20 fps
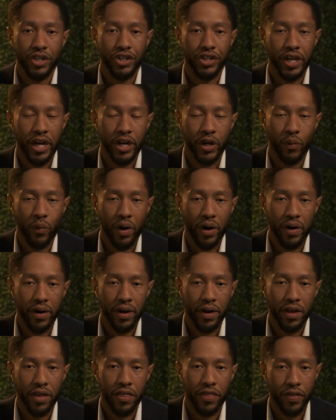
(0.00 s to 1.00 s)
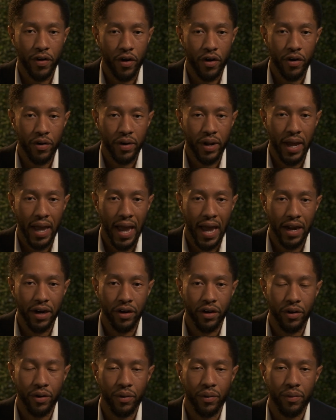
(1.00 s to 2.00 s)
January 3rd at
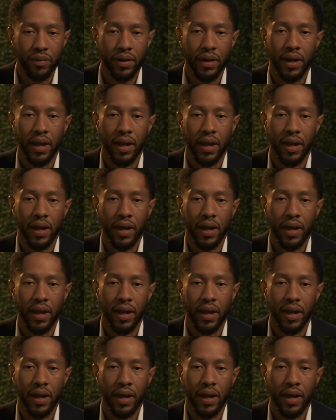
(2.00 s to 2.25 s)
noon,